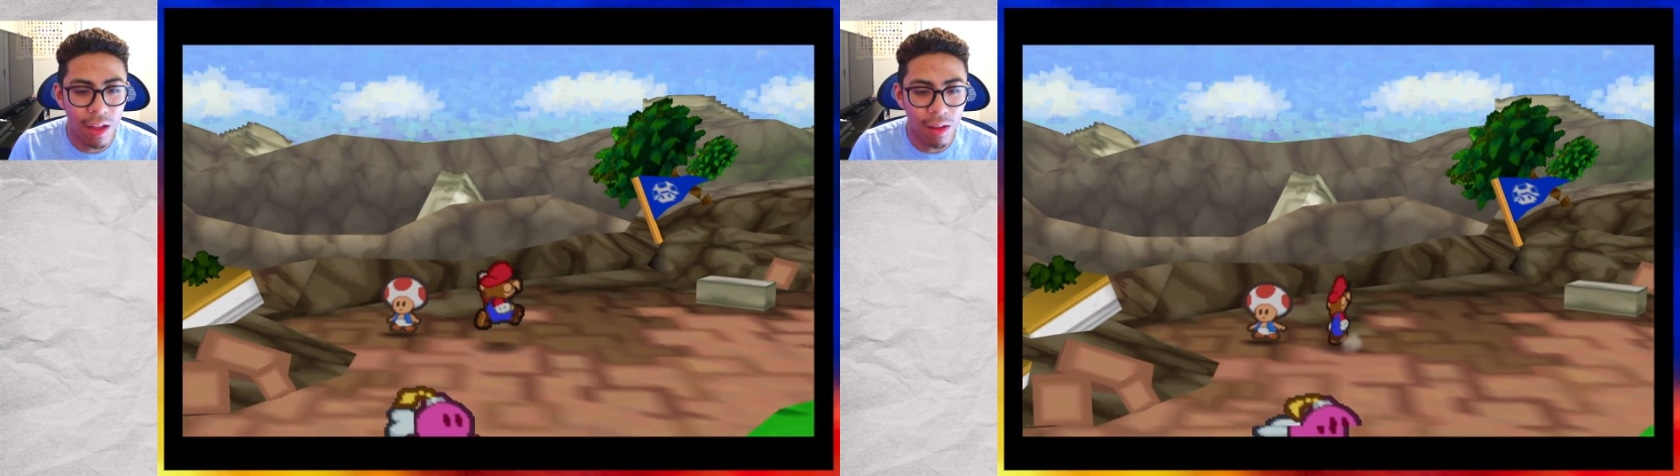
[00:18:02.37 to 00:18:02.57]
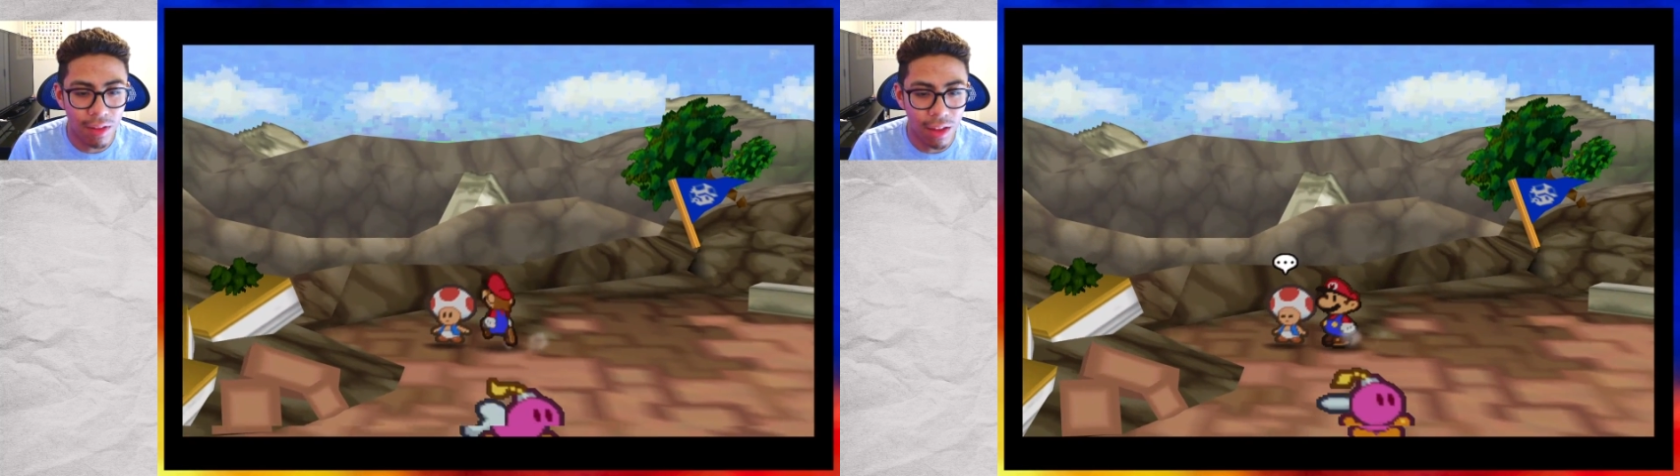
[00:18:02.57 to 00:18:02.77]

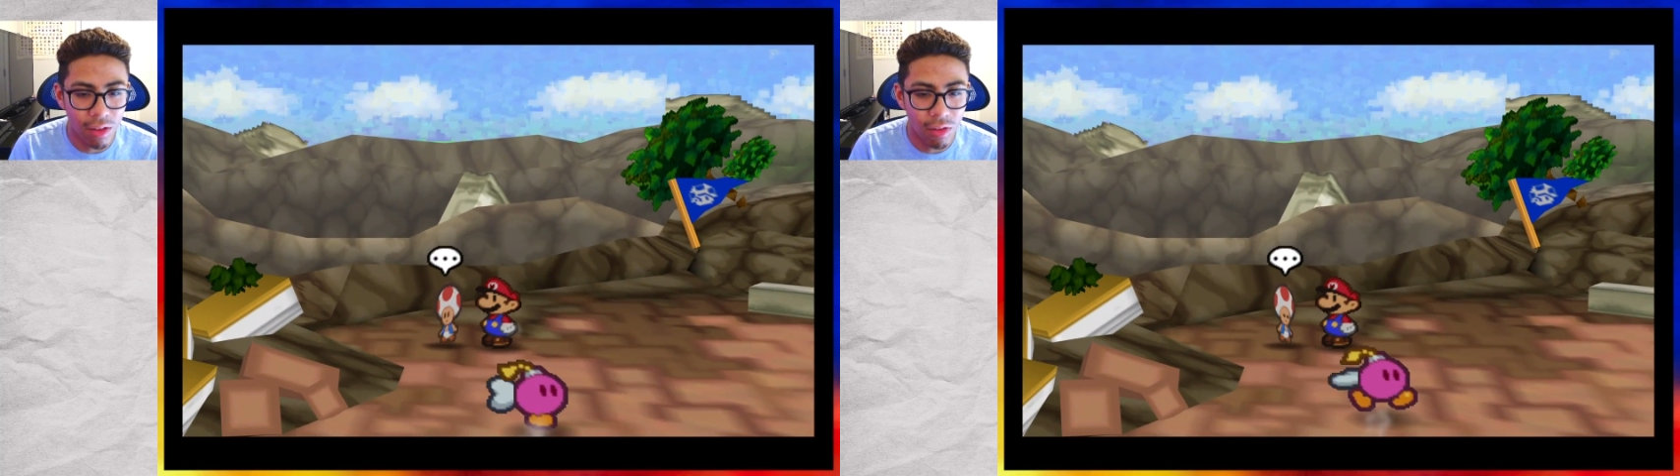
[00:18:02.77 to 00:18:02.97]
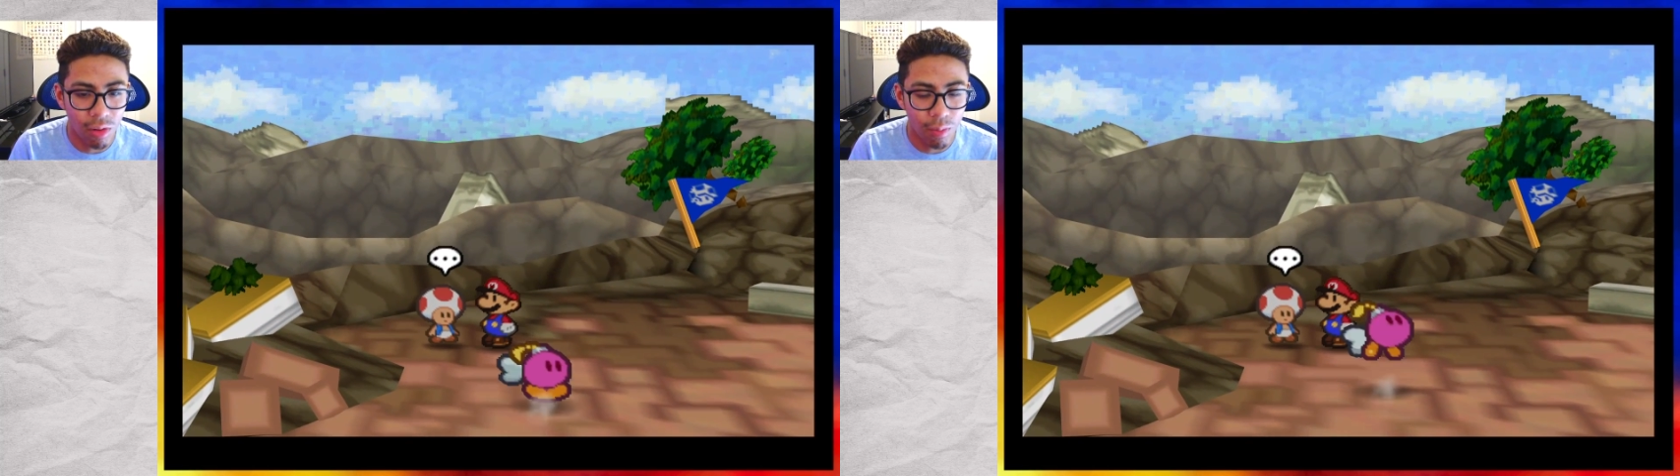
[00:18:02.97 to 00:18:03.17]
outside
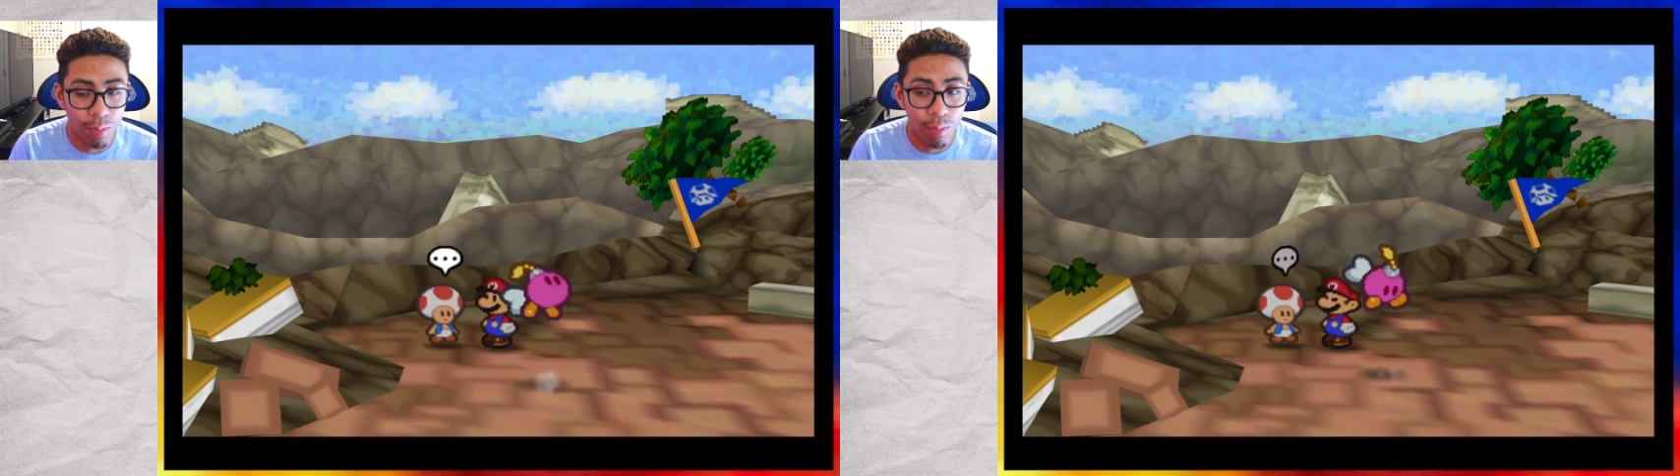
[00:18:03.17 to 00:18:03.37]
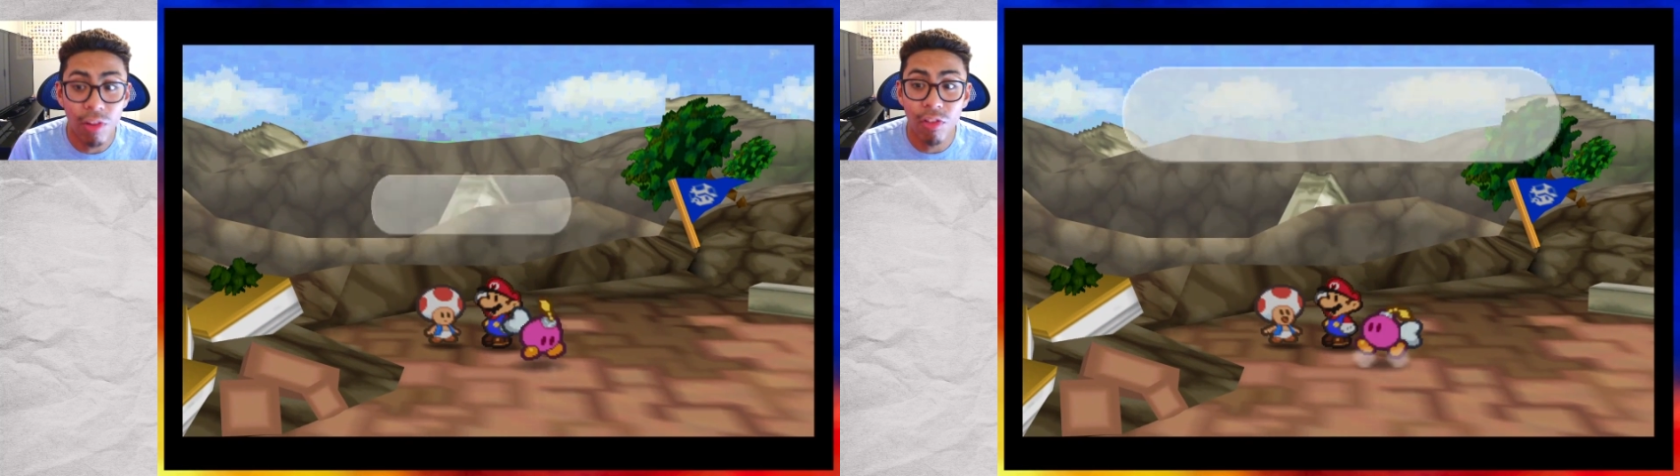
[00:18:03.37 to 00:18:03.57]
the
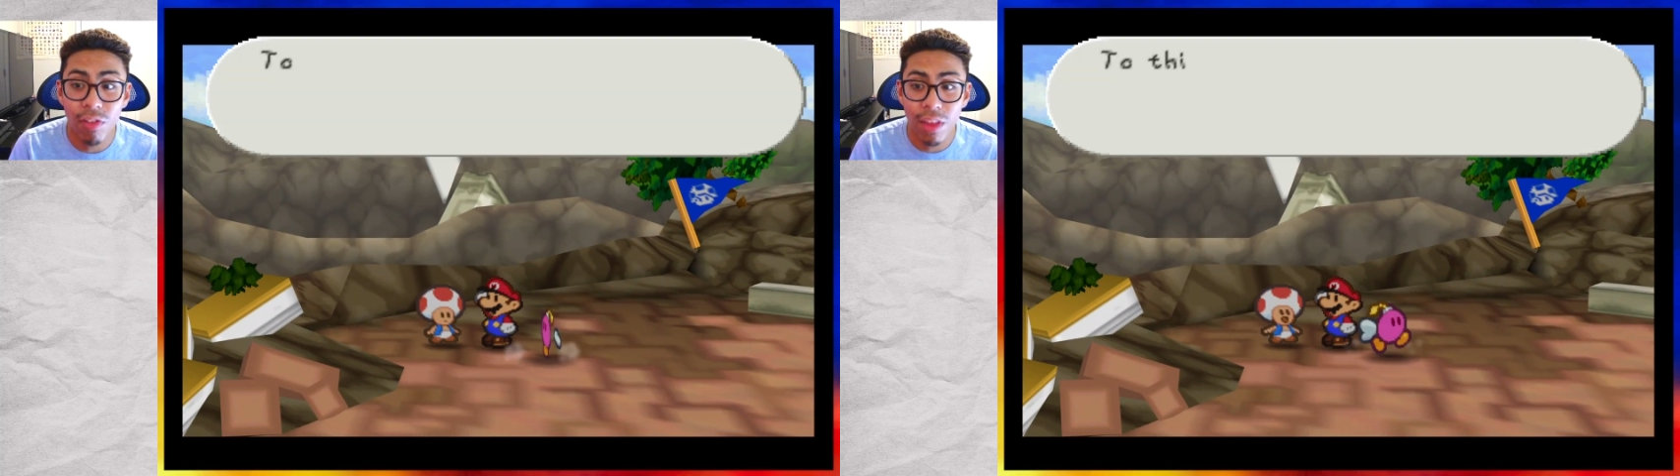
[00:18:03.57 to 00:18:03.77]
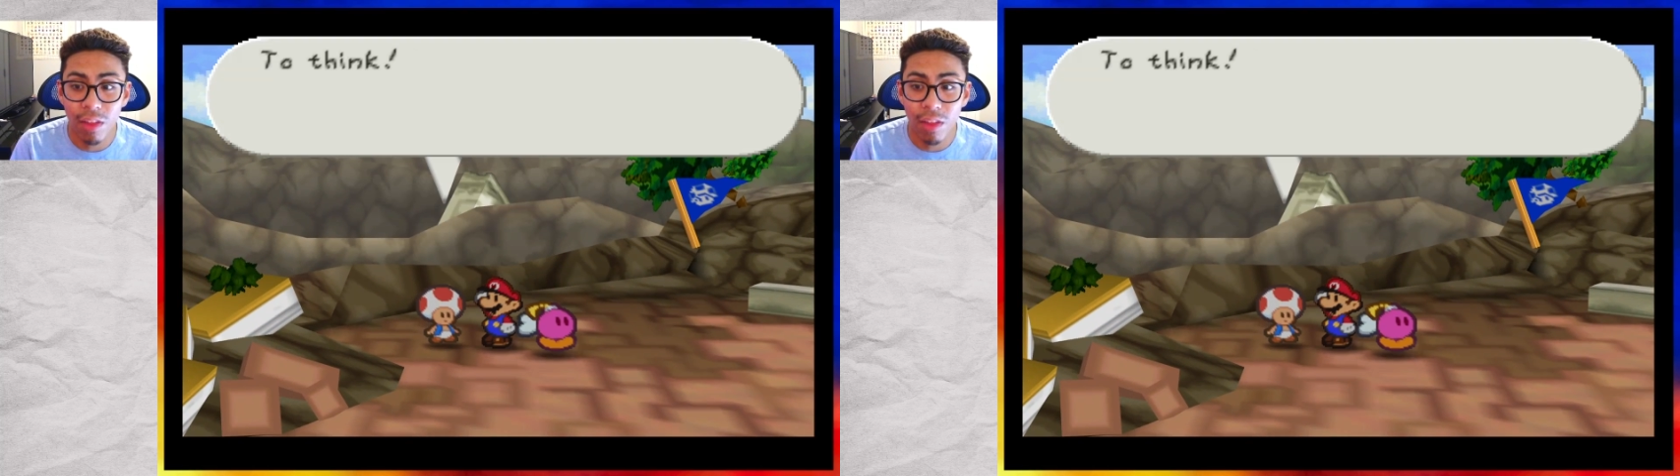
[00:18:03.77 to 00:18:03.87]
Peach's Castle